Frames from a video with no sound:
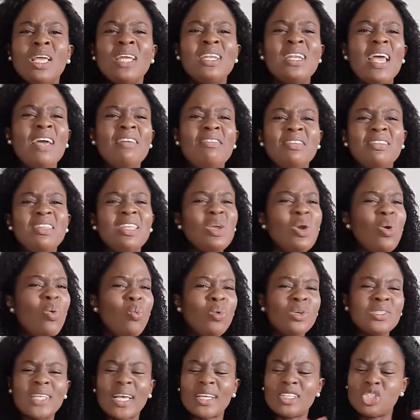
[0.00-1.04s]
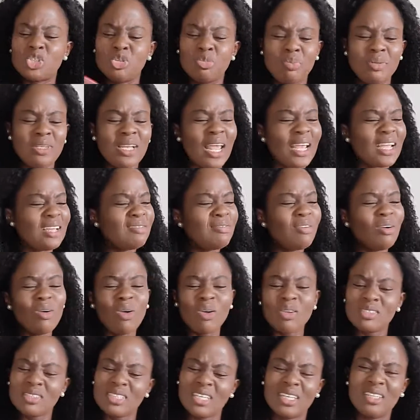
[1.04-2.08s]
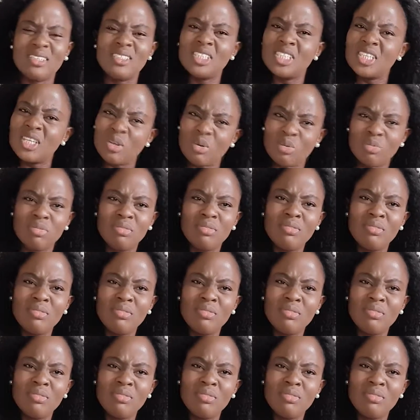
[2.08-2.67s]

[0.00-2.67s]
and everything always has to be like, for God's sake, chill,